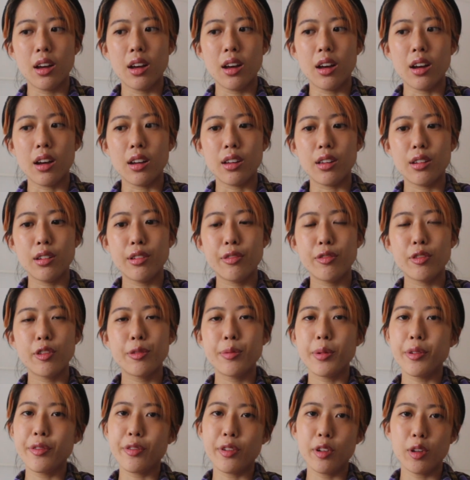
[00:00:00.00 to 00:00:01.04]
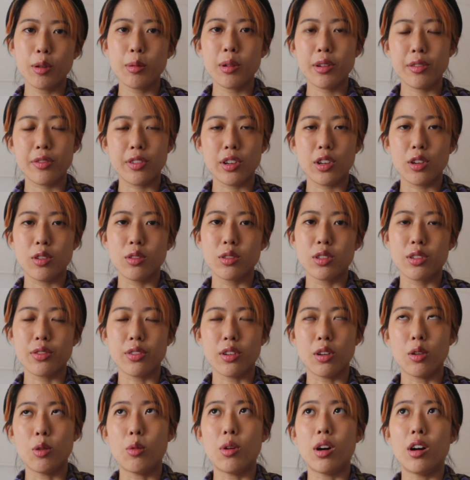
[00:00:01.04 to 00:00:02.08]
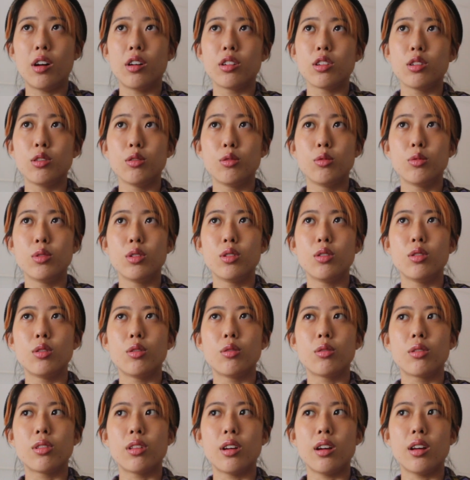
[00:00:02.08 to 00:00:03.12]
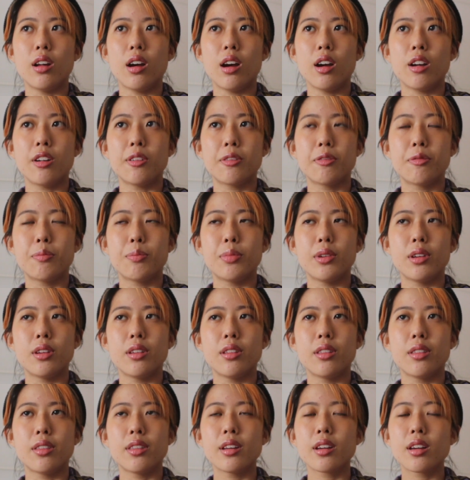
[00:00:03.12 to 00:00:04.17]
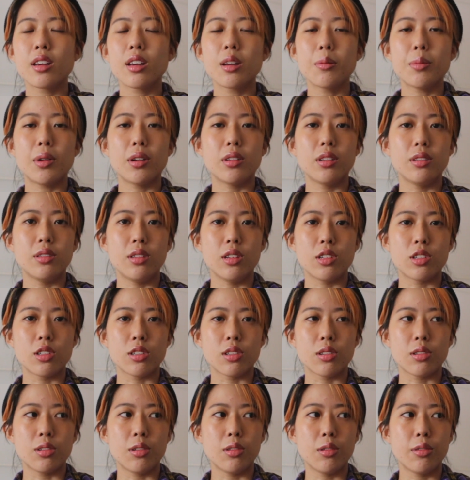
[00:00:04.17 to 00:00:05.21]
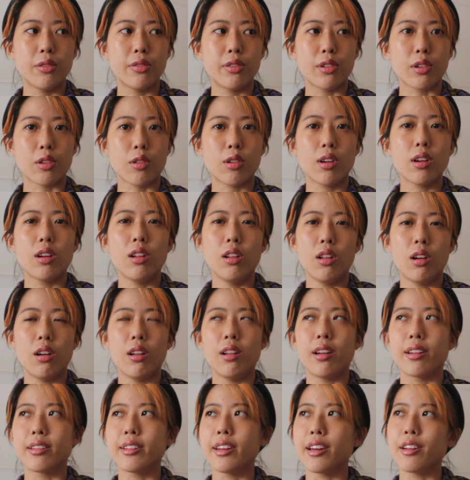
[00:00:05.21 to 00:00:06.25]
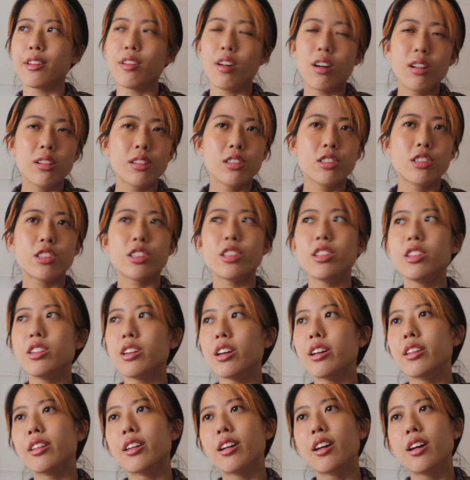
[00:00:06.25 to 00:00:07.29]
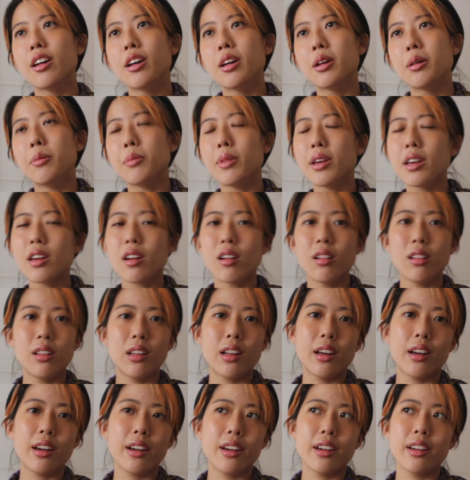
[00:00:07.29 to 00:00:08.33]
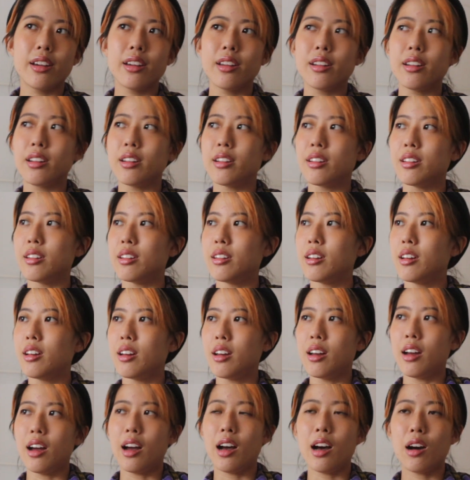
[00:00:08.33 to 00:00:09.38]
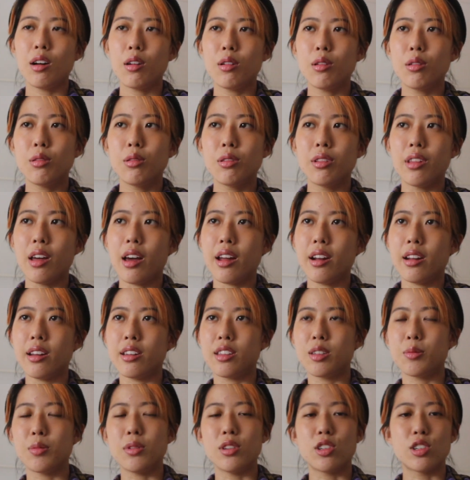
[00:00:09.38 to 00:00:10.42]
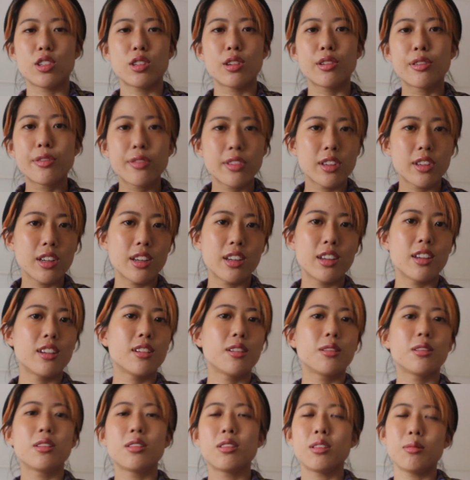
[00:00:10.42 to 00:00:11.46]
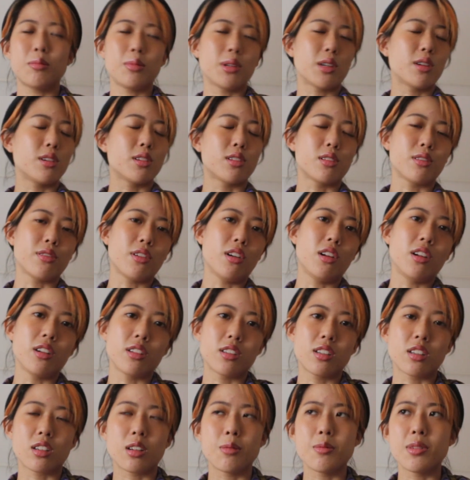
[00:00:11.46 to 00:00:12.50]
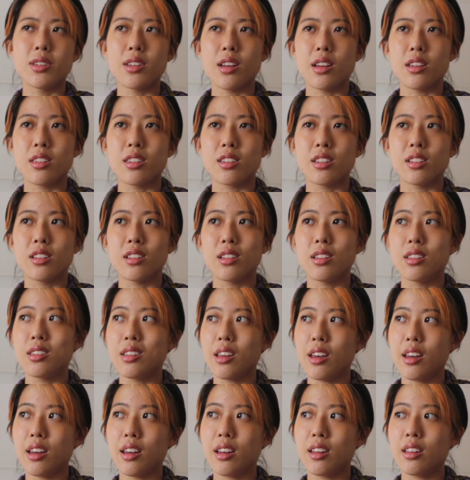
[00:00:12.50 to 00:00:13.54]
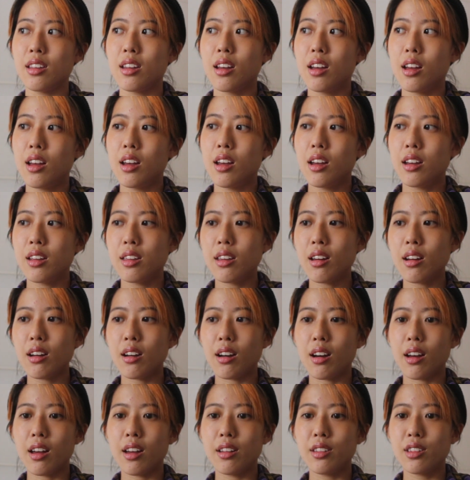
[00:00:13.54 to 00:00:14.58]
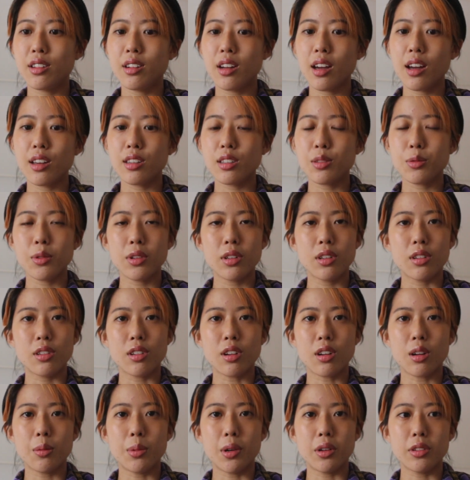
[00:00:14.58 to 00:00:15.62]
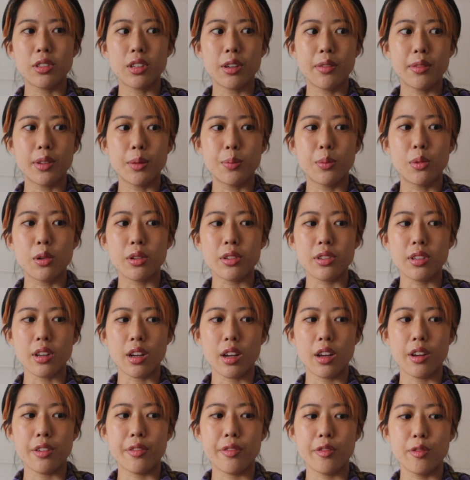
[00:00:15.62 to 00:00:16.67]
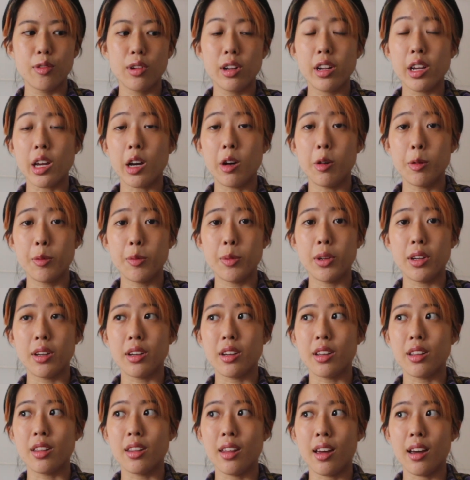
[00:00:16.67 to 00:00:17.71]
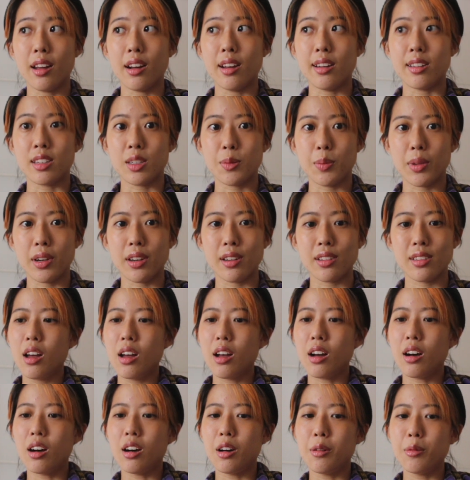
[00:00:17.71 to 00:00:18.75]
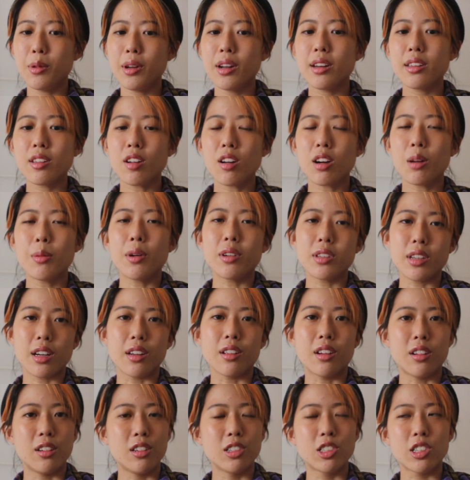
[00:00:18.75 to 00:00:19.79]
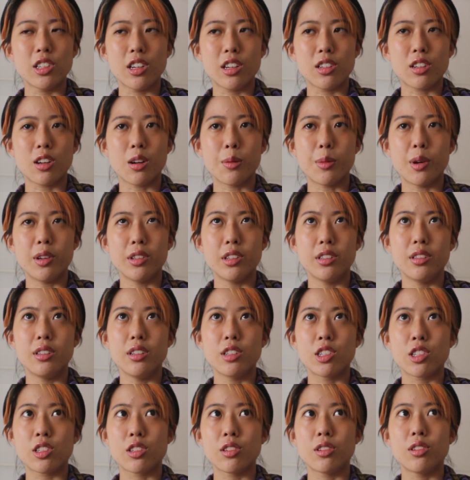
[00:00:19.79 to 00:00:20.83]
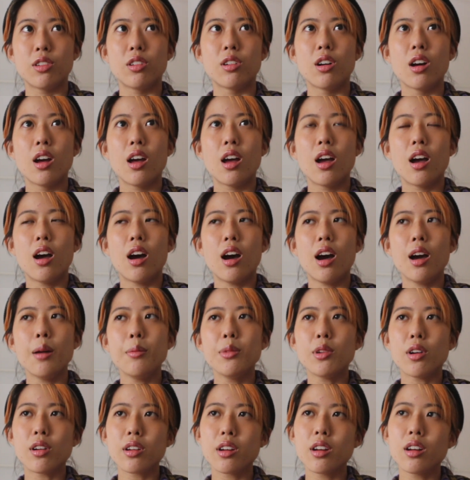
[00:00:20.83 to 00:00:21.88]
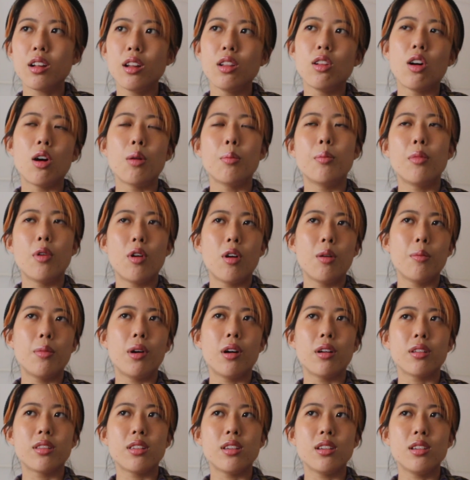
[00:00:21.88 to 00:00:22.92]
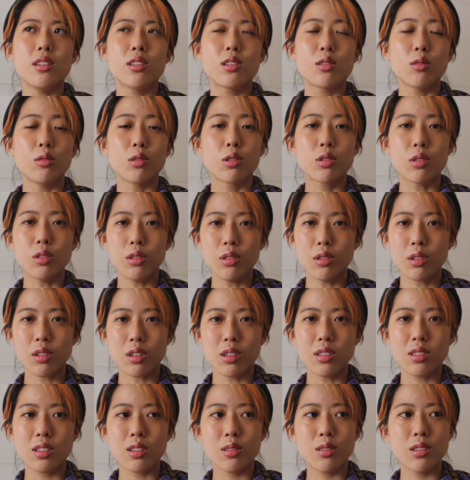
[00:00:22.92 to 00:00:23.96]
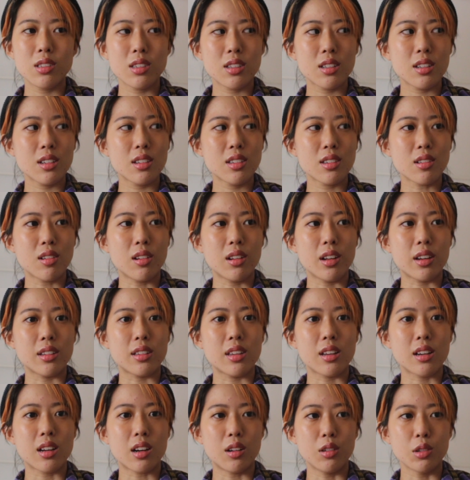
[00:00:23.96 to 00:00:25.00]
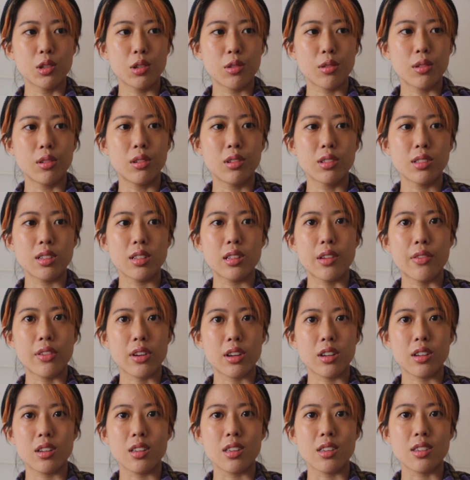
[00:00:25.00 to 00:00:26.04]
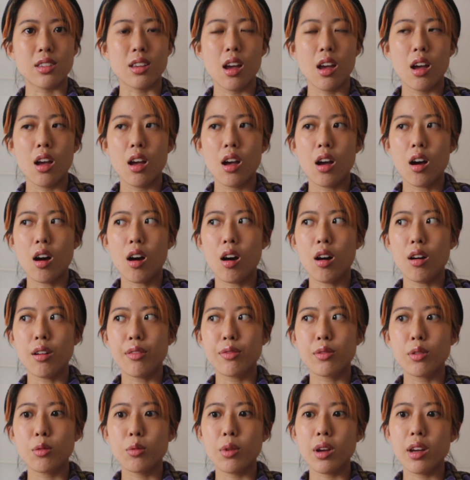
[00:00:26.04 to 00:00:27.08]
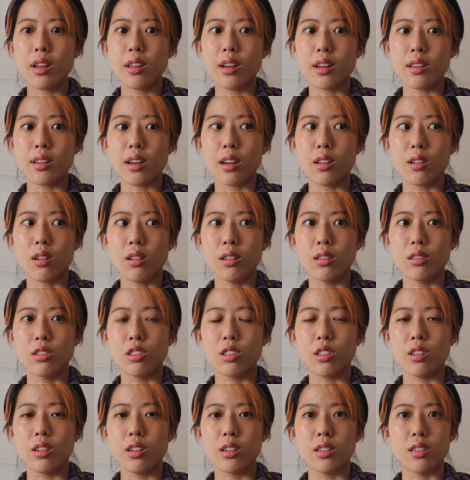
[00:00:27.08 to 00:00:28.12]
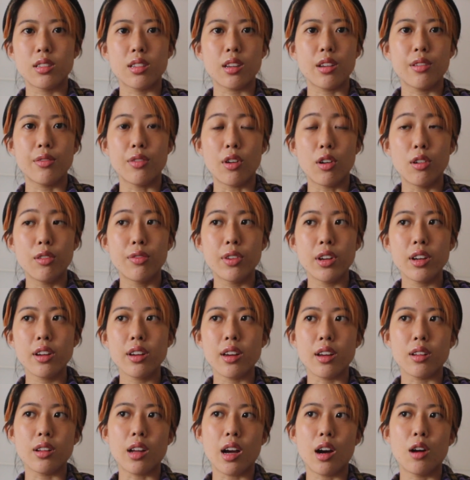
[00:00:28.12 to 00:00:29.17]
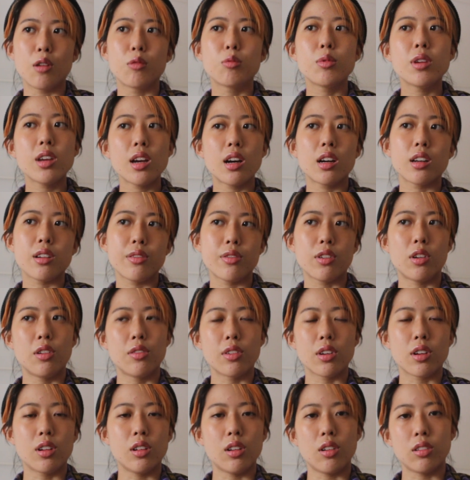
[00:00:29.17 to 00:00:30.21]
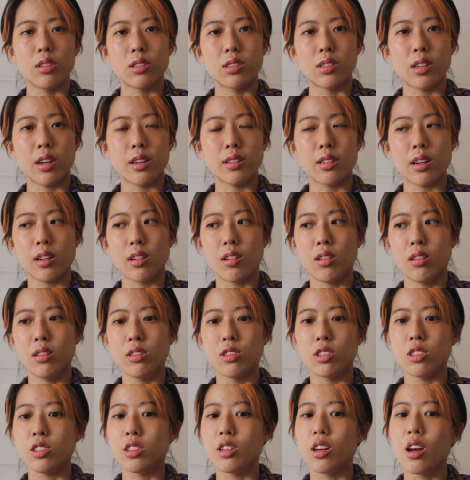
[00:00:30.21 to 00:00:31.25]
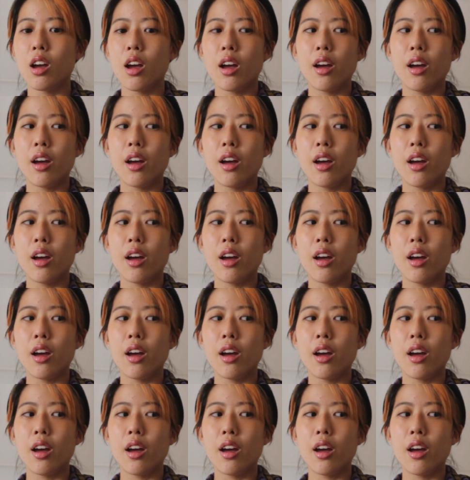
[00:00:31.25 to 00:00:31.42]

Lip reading: If you've been following my videos for a while, you would know that I've been thinking about the digital for quite a lot, like technology and being online and how that has been shifting because of all the circumstances. And today I just wanted to talk about some of the books that have really helped me in that aspect. When I talk about technology and I talk about the digital, I'm talking a lot more about the social consequences or like the cultural significance of the way that technology is evolving and how we are evolving alongside technology.